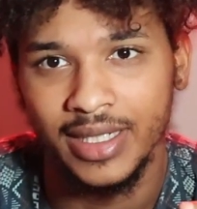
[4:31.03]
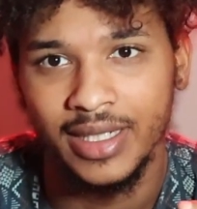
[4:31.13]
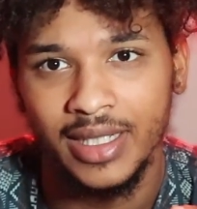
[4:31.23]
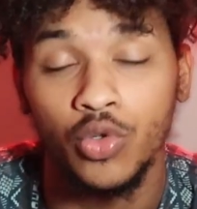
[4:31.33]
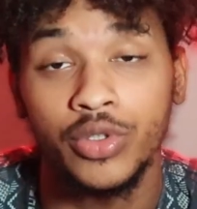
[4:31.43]

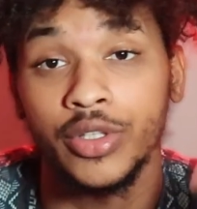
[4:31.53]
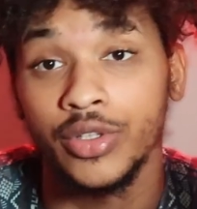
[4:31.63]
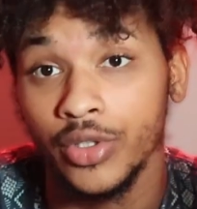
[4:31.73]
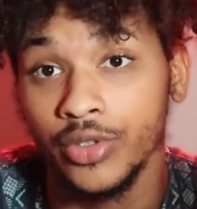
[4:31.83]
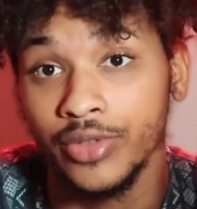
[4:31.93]
Or the
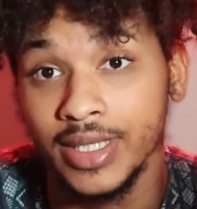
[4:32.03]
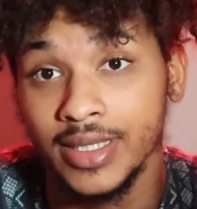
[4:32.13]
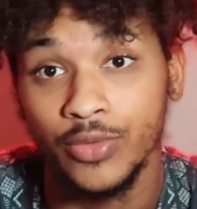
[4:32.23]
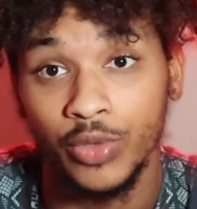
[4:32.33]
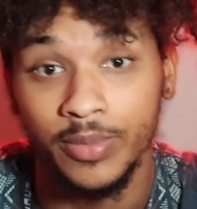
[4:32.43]
third
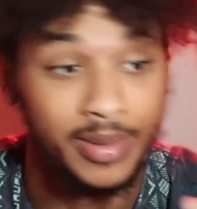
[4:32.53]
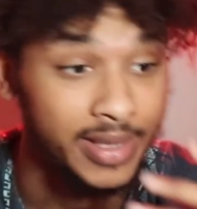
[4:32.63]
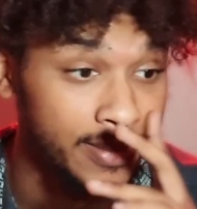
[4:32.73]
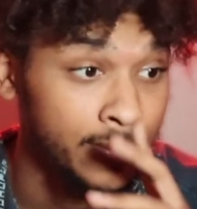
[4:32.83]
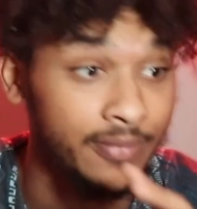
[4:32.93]
reason would
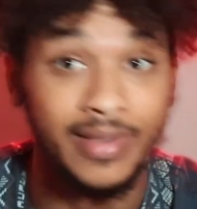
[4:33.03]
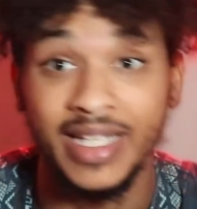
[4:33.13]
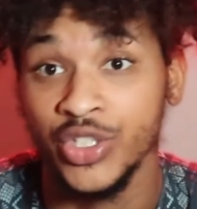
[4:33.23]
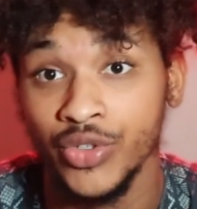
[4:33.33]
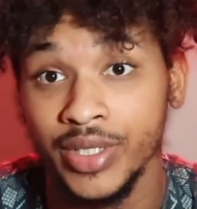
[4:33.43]
be
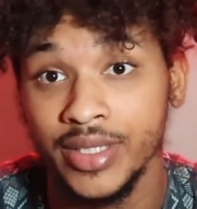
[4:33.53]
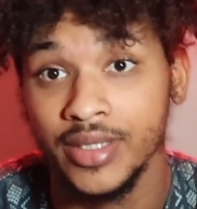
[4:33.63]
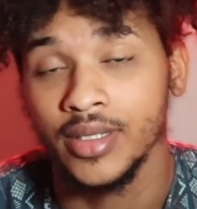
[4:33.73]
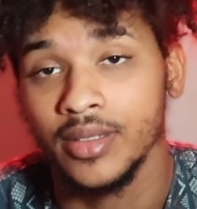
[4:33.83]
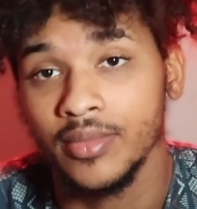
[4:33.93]
injuries,
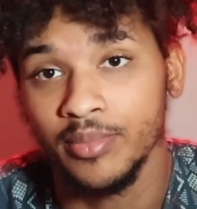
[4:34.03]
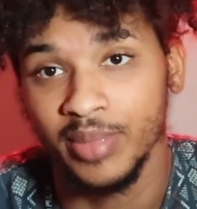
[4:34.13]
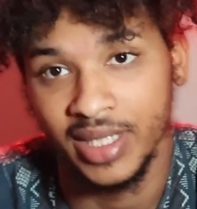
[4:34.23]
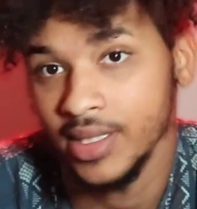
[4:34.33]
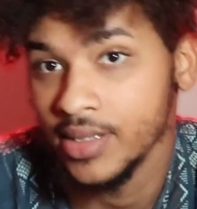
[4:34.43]

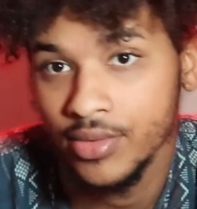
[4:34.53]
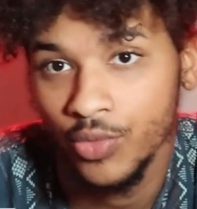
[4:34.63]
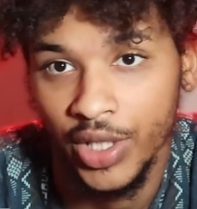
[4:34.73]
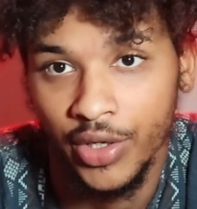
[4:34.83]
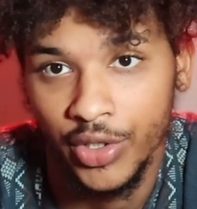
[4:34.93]
because we
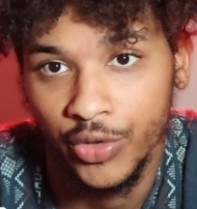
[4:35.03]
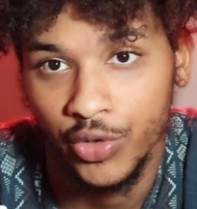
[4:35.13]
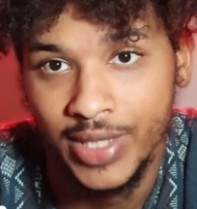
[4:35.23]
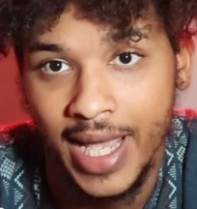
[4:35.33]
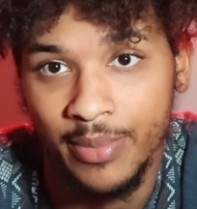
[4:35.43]
all know those
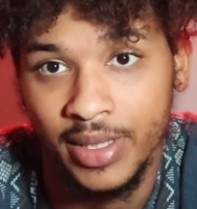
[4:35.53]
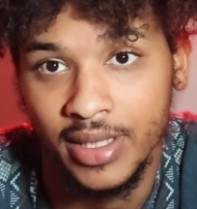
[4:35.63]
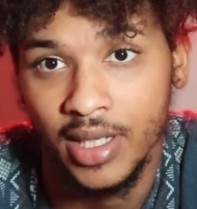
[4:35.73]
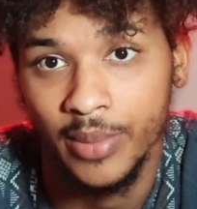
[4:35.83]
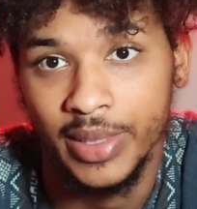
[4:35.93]
happen in
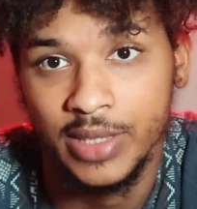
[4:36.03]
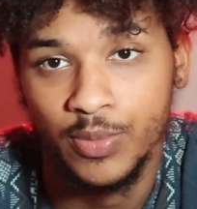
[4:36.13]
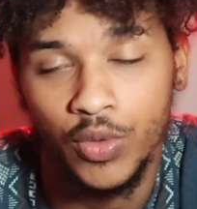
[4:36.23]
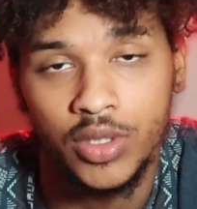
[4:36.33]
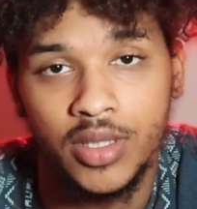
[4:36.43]
combat
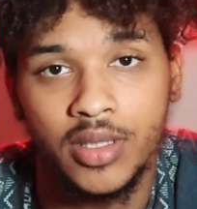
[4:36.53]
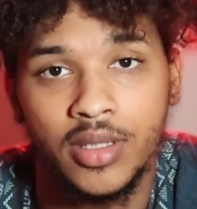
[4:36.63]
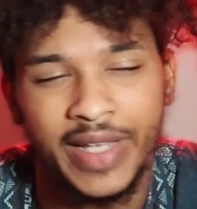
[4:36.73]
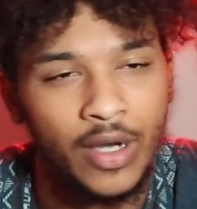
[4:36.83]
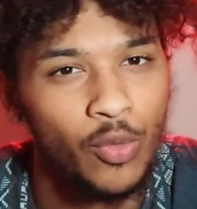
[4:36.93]
sports.
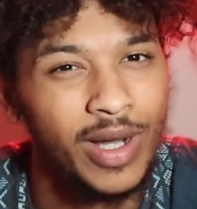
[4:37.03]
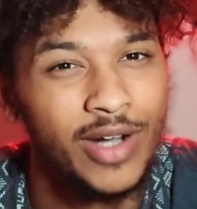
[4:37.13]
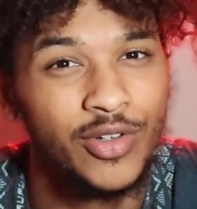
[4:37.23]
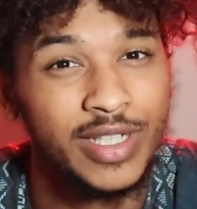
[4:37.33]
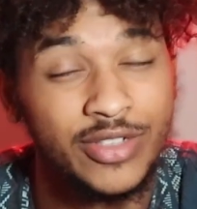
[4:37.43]
Now,
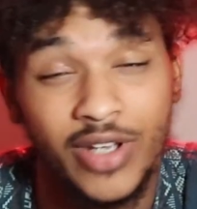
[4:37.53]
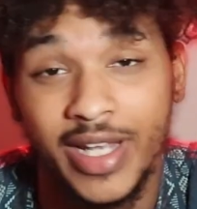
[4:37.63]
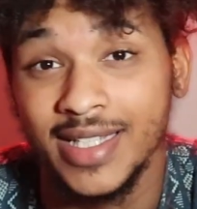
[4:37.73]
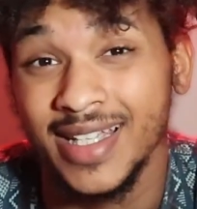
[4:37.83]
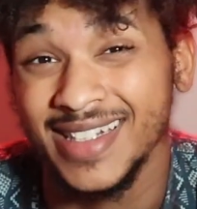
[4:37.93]
while Israel
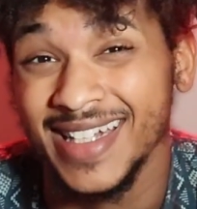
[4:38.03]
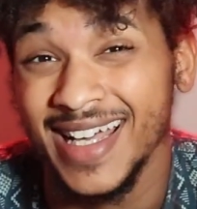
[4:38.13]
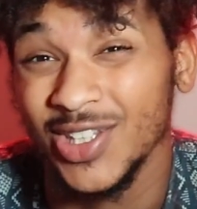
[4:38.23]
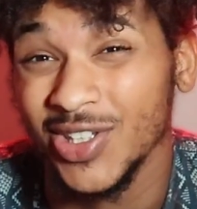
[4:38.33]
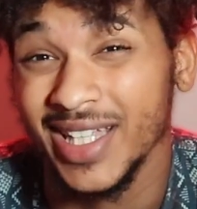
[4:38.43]
Adesanya did not
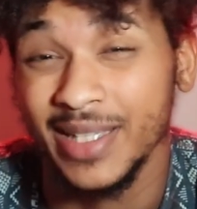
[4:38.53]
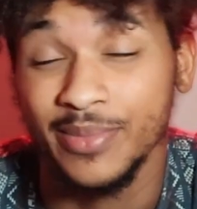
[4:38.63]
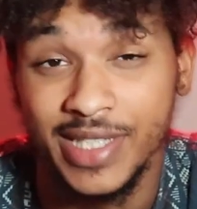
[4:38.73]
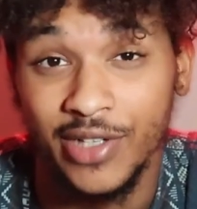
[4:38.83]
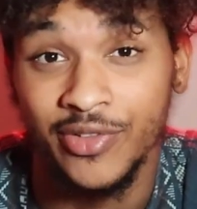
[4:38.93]
look like
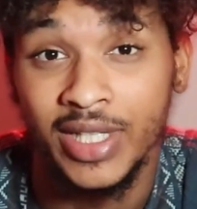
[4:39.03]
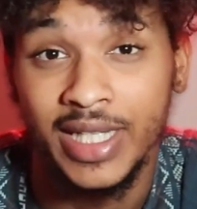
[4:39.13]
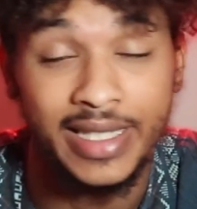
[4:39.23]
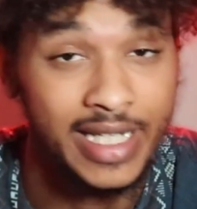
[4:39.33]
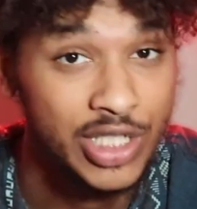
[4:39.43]
himself
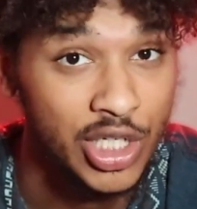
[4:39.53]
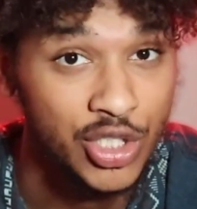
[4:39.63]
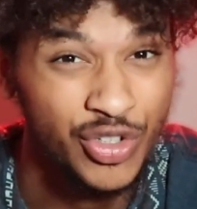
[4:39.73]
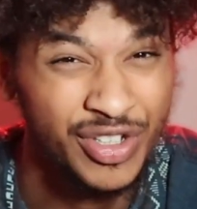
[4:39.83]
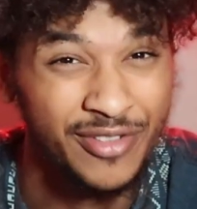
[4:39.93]
in that Sean
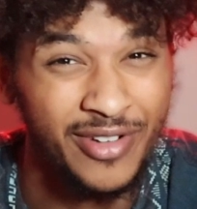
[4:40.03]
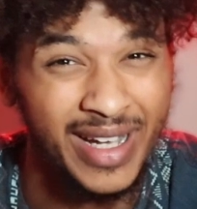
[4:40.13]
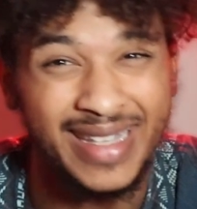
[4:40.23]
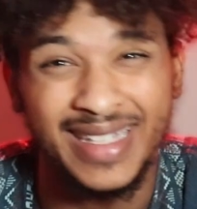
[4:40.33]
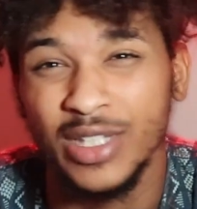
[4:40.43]
Strickland fight, I
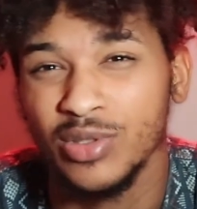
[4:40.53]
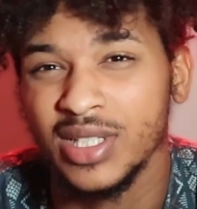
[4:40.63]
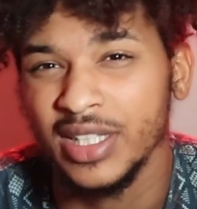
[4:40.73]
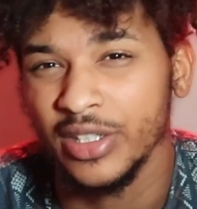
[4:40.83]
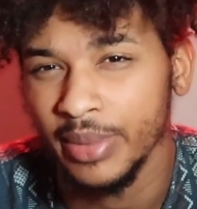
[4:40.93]
think there was a
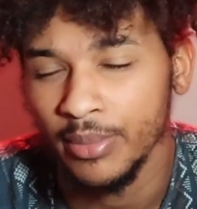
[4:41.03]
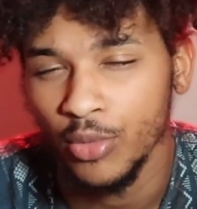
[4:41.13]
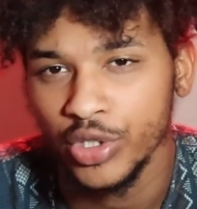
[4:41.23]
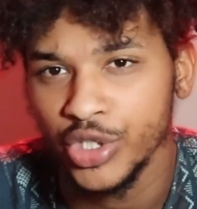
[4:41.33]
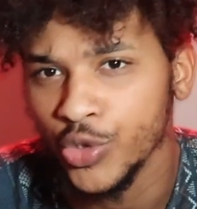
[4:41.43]
little bit
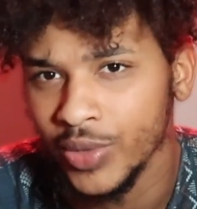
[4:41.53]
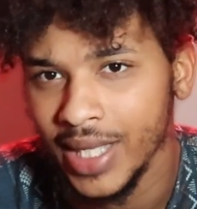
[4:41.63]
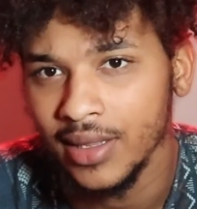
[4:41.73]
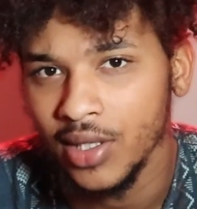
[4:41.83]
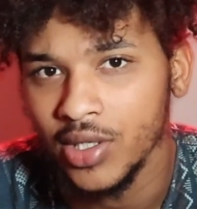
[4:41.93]
more to
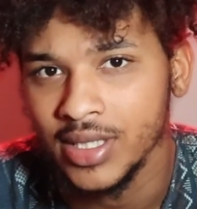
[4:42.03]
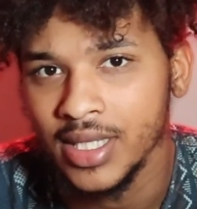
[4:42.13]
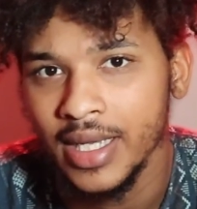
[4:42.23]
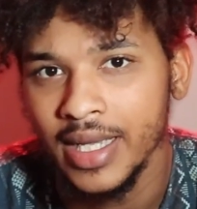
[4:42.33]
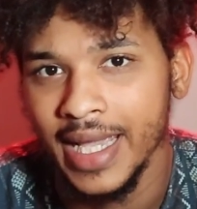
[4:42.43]
that loss,
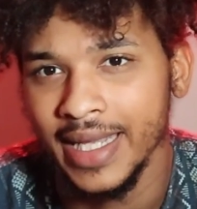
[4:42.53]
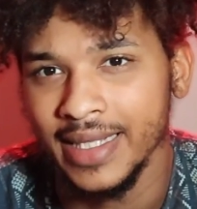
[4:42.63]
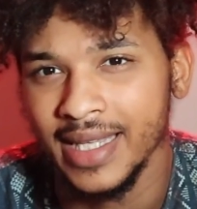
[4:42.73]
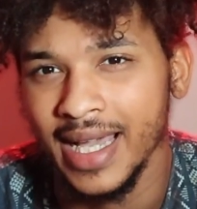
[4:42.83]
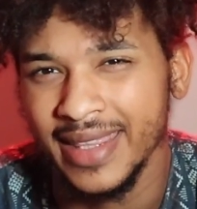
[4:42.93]
and
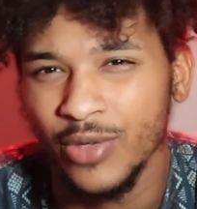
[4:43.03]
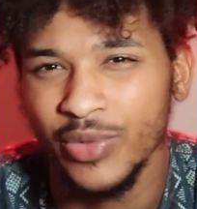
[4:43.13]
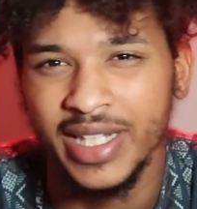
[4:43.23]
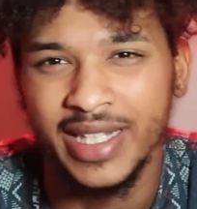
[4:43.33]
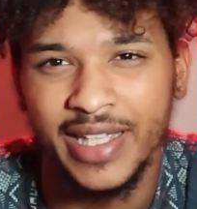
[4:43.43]
I think we
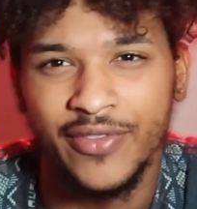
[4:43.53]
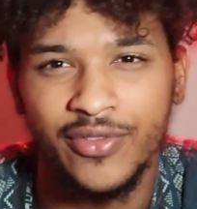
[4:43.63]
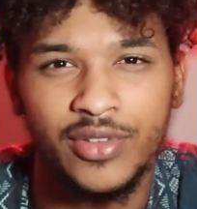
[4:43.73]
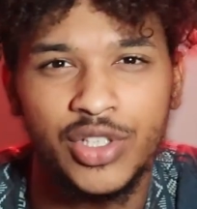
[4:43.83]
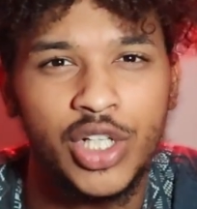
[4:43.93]
need to give
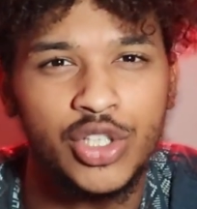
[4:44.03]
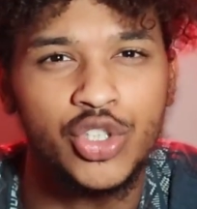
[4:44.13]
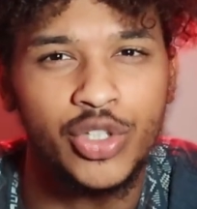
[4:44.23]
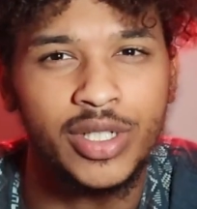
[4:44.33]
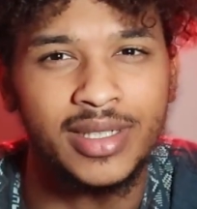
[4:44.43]
Sean
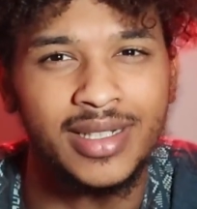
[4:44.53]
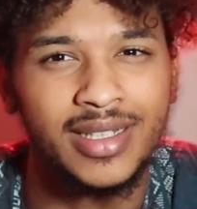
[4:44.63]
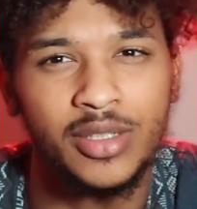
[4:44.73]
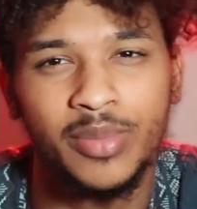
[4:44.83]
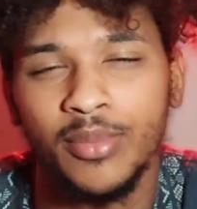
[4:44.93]
Strickland a
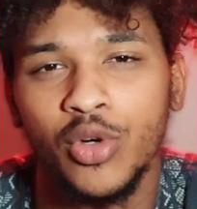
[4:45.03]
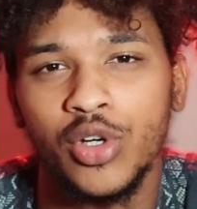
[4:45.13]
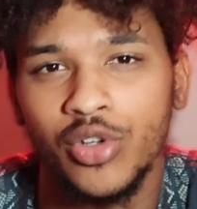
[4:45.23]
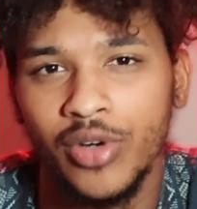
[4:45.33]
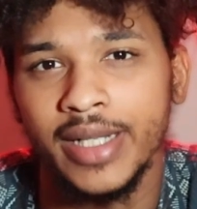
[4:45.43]
little bit more
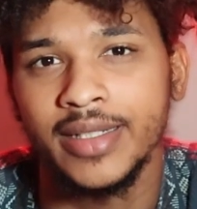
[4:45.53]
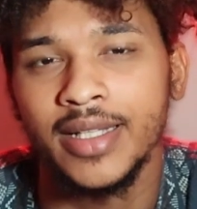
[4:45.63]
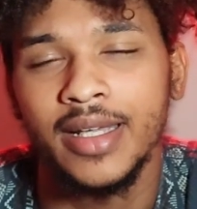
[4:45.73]
credit.